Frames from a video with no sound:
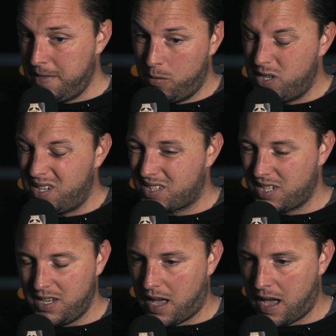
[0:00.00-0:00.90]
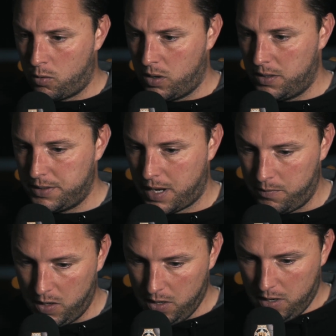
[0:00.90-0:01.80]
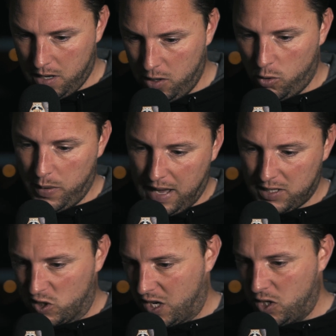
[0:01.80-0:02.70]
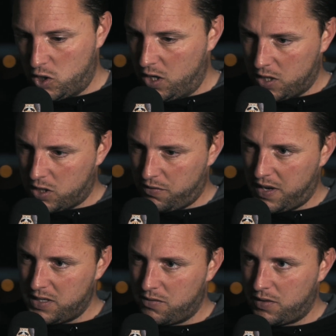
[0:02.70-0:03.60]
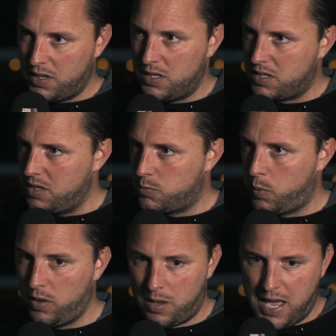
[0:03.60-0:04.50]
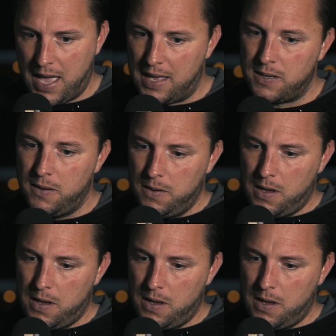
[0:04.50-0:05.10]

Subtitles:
And we didn't see that out, and a little bit of hesitation in us defensively has put them ahead.